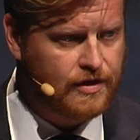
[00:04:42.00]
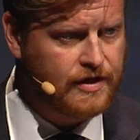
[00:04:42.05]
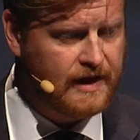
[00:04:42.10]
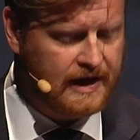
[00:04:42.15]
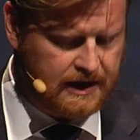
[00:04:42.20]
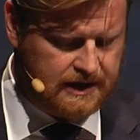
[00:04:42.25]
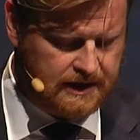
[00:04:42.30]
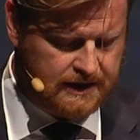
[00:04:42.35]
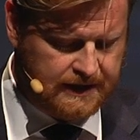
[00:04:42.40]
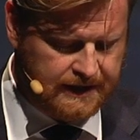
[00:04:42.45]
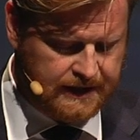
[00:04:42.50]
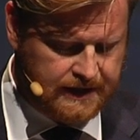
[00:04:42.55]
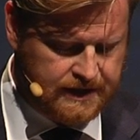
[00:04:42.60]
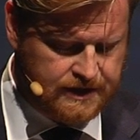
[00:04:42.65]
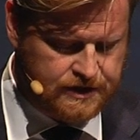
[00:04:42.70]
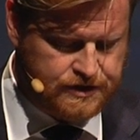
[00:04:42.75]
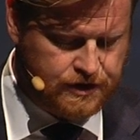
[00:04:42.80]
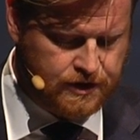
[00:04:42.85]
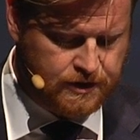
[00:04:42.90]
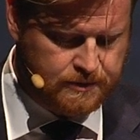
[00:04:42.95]
think in
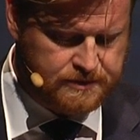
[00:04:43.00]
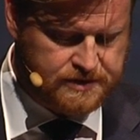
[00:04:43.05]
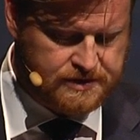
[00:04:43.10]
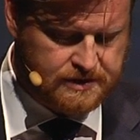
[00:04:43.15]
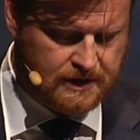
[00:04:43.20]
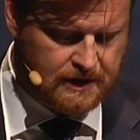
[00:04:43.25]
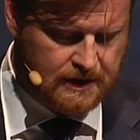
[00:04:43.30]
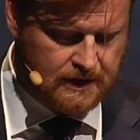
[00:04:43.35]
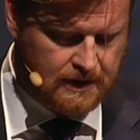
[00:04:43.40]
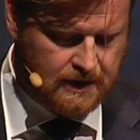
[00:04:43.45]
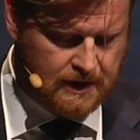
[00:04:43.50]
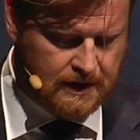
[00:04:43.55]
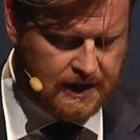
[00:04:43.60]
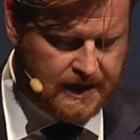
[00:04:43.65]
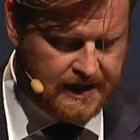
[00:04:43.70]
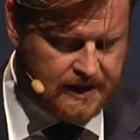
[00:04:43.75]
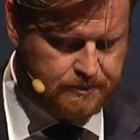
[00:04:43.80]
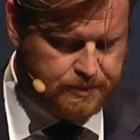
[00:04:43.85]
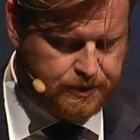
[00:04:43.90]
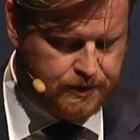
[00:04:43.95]
linear terms,
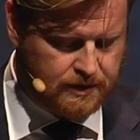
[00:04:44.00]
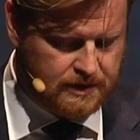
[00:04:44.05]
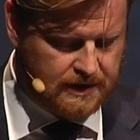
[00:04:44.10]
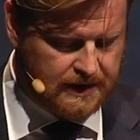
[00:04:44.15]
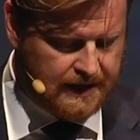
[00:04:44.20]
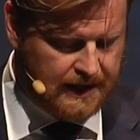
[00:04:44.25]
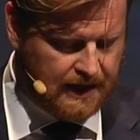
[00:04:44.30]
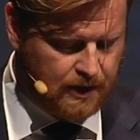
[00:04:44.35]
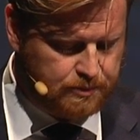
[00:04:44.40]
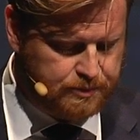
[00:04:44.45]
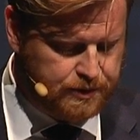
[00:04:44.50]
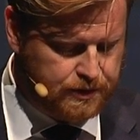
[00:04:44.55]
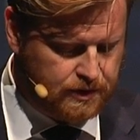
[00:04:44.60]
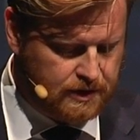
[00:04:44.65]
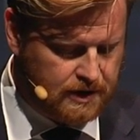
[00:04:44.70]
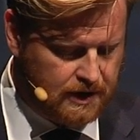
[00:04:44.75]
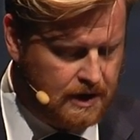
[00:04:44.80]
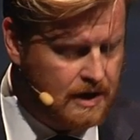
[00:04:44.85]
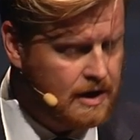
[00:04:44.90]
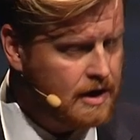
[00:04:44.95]
input and
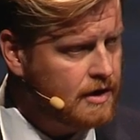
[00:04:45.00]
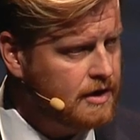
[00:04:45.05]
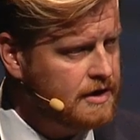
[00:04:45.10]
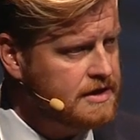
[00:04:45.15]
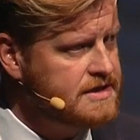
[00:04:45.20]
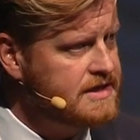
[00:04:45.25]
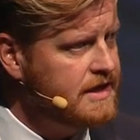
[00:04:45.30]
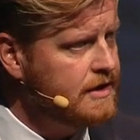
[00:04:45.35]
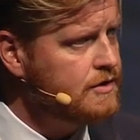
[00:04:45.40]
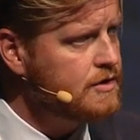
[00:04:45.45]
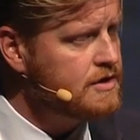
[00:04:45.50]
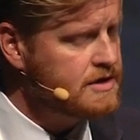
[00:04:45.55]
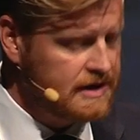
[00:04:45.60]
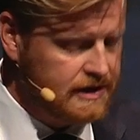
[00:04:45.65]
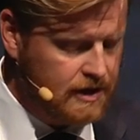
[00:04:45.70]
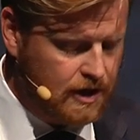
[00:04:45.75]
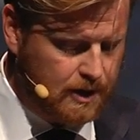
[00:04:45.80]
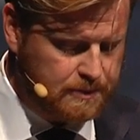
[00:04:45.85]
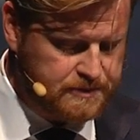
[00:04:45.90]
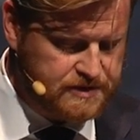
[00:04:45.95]
output,
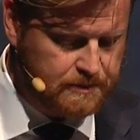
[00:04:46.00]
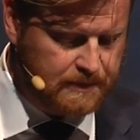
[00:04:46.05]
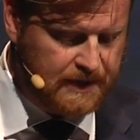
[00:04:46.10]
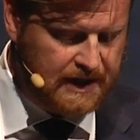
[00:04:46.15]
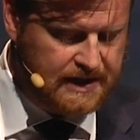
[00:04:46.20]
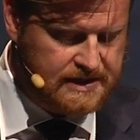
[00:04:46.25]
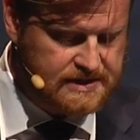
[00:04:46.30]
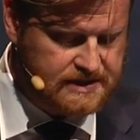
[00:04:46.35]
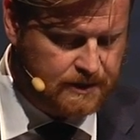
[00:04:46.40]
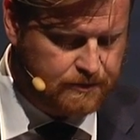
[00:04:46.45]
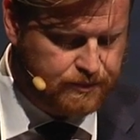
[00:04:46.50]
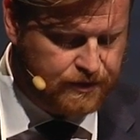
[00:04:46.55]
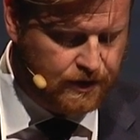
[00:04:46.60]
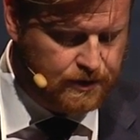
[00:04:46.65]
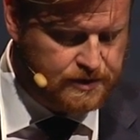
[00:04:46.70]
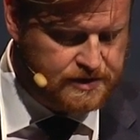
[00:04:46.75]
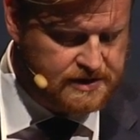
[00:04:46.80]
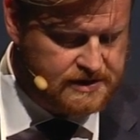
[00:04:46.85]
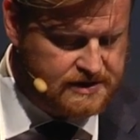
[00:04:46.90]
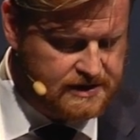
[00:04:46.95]
continuously optimizing
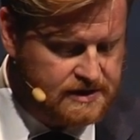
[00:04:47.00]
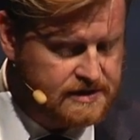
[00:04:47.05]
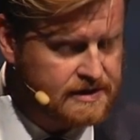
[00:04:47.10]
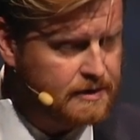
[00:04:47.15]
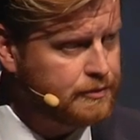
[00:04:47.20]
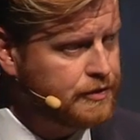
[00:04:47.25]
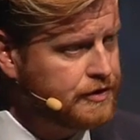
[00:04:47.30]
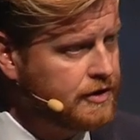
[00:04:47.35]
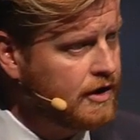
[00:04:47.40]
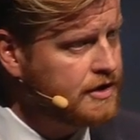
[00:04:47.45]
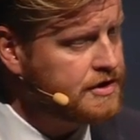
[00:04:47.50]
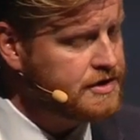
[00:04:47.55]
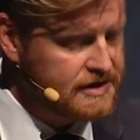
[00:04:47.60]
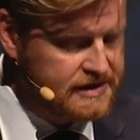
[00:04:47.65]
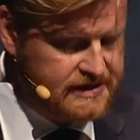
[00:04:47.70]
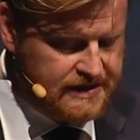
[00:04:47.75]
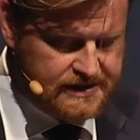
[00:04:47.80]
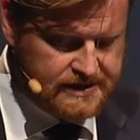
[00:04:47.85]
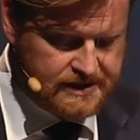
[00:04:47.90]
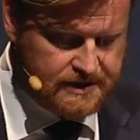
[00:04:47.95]
processes and production
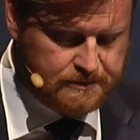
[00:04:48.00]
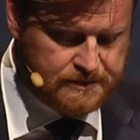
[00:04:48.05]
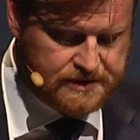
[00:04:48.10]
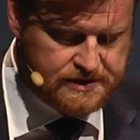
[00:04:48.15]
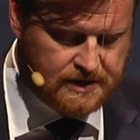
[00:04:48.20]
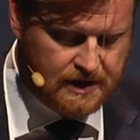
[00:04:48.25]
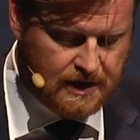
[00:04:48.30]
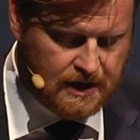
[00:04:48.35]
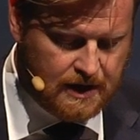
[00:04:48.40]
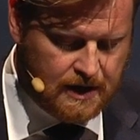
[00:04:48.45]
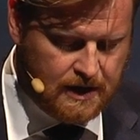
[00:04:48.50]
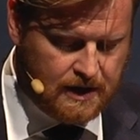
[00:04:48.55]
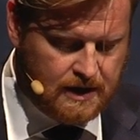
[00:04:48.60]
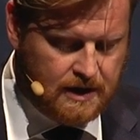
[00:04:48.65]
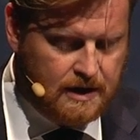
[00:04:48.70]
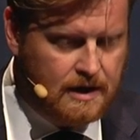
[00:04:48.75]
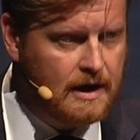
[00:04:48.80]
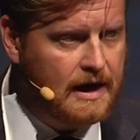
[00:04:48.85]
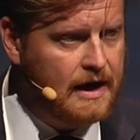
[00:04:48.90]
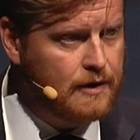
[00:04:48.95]
systems
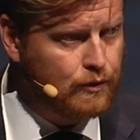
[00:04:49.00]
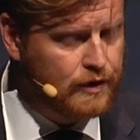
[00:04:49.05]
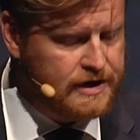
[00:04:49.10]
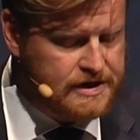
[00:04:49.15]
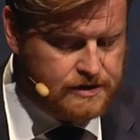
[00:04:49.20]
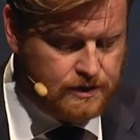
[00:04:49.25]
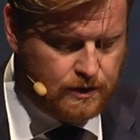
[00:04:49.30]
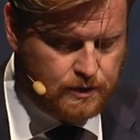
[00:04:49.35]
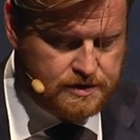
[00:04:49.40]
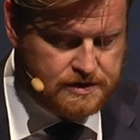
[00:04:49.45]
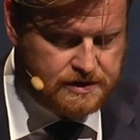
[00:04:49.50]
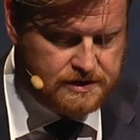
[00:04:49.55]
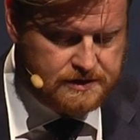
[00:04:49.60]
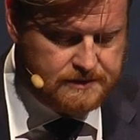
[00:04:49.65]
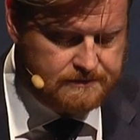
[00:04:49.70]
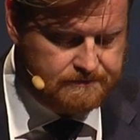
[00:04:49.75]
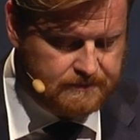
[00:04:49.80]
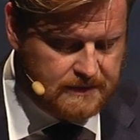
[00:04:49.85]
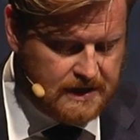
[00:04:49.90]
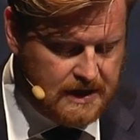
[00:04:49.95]
and
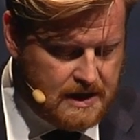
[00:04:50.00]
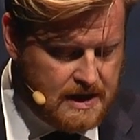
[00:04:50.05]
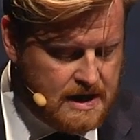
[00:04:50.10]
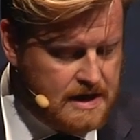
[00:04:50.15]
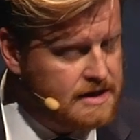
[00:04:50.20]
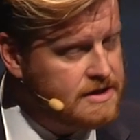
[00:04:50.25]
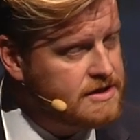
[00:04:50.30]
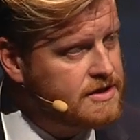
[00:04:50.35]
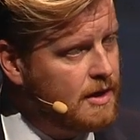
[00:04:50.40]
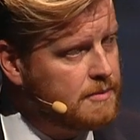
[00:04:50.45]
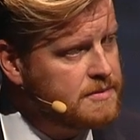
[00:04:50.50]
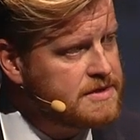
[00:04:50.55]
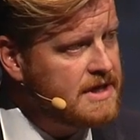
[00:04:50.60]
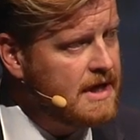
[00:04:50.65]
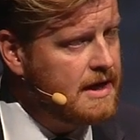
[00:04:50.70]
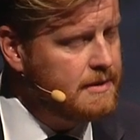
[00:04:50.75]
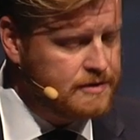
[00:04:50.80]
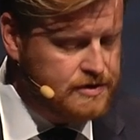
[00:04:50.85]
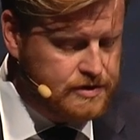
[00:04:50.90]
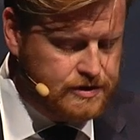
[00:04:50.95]
resources.
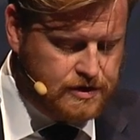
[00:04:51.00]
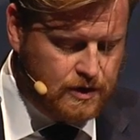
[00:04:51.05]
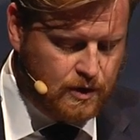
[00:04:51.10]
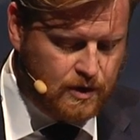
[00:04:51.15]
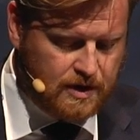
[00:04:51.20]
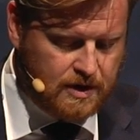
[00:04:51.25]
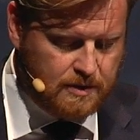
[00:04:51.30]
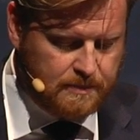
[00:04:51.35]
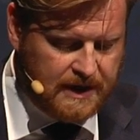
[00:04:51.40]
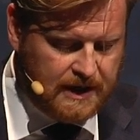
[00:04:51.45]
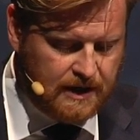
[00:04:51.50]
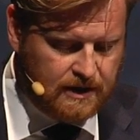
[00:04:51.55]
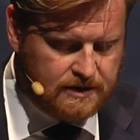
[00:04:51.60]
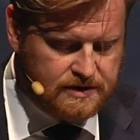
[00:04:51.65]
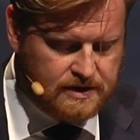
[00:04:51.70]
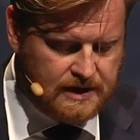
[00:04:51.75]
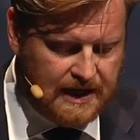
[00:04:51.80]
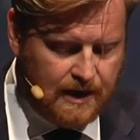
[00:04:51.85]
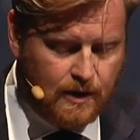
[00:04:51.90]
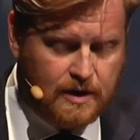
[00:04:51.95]
Sometimes talking
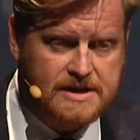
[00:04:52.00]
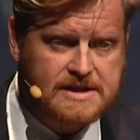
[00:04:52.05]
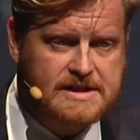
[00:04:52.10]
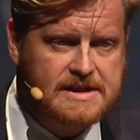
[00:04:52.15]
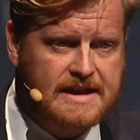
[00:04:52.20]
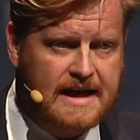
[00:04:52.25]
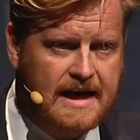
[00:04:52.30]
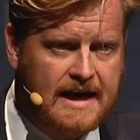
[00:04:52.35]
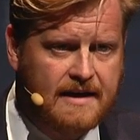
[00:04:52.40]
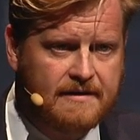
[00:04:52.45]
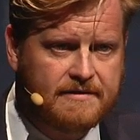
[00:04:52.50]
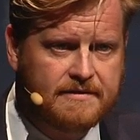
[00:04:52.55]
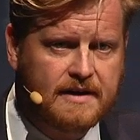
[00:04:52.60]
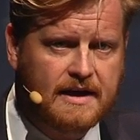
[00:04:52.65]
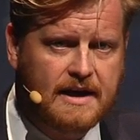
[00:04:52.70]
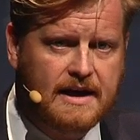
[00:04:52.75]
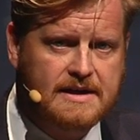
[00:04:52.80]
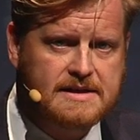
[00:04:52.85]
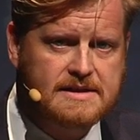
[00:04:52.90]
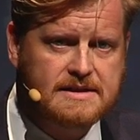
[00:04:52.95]
about our staff
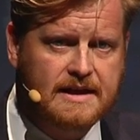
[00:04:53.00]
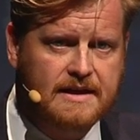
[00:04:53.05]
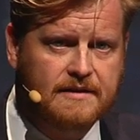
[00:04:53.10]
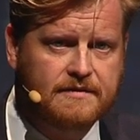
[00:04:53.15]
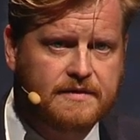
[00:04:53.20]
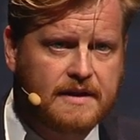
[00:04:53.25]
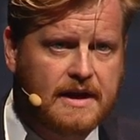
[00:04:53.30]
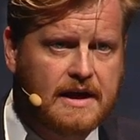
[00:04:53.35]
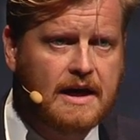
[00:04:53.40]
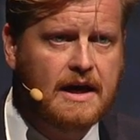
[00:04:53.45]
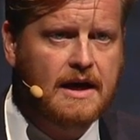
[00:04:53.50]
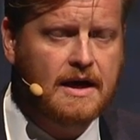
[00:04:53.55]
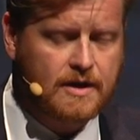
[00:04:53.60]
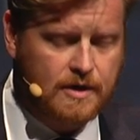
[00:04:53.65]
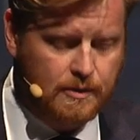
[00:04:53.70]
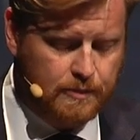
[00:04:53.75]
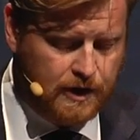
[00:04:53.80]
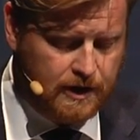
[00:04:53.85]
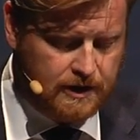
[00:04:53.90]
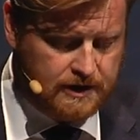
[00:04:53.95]
as if they are a
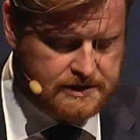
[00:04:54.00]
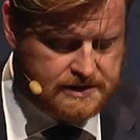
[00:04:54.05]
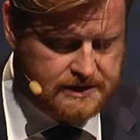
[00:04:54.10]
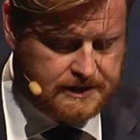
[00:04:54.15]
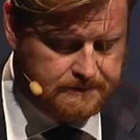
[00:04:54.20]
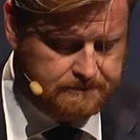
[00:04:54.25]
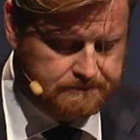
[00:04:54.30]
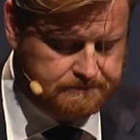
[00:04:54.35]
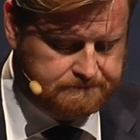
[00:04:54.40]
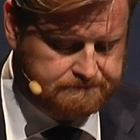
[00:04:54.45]
commodity.